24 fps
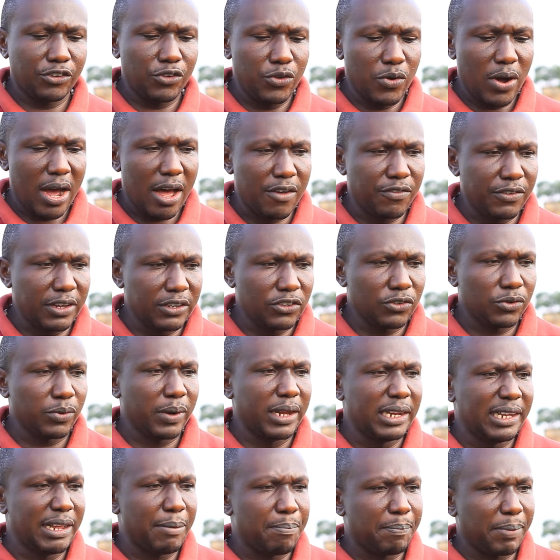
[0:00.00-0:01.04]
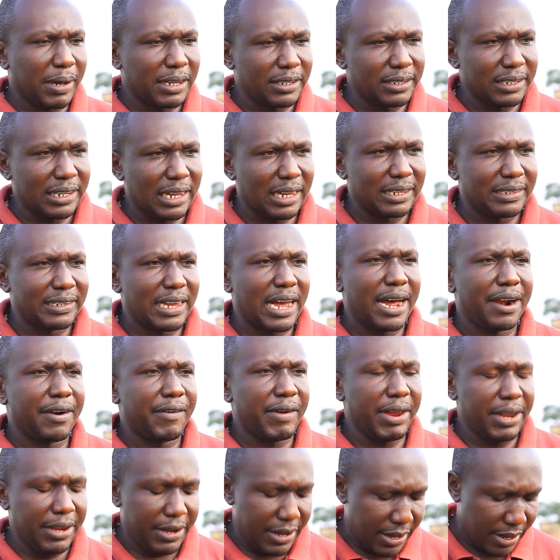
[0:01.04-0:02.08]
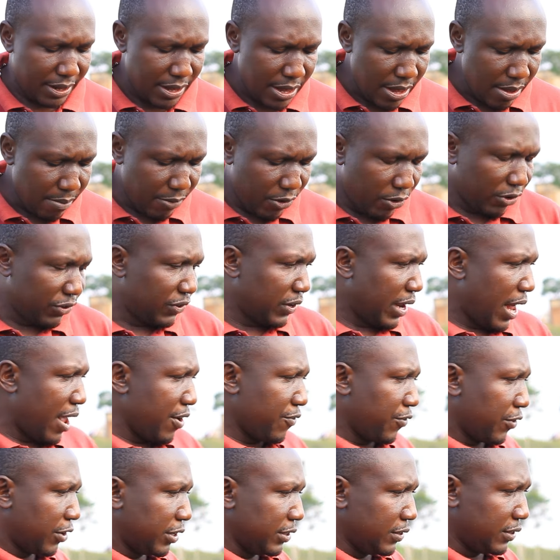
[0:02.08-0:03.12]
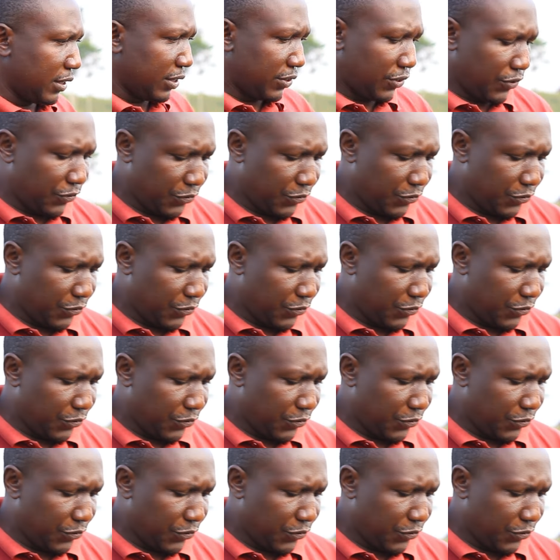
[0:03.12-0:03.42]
you harvest when the pastures are ready. Because like for instance,